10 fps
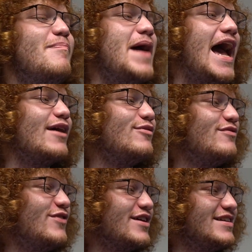back
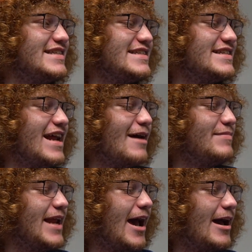would fucking snap
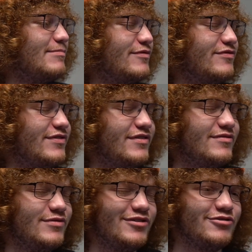in half if
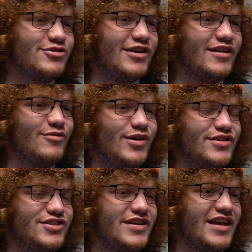you, if you were trying to
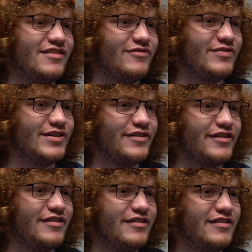watch Nathan Fielder.